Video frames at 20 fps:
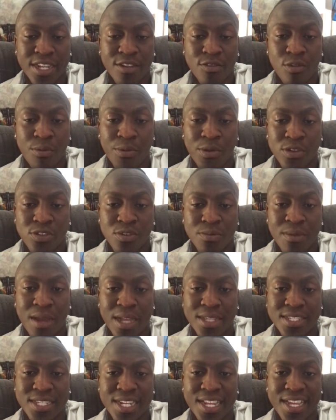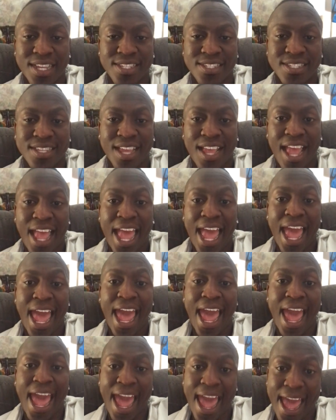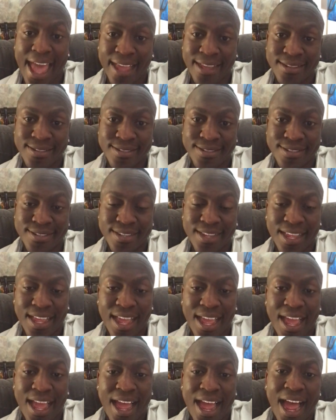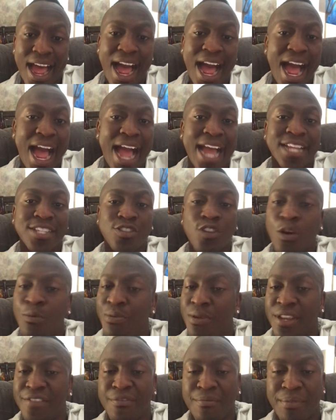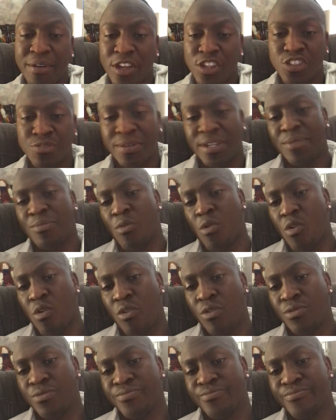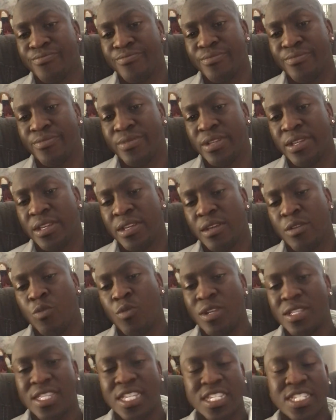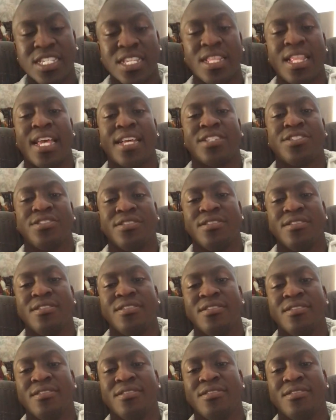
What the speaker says: in Roberto Martinez, and I don't believe in Belgium anymore with this selection.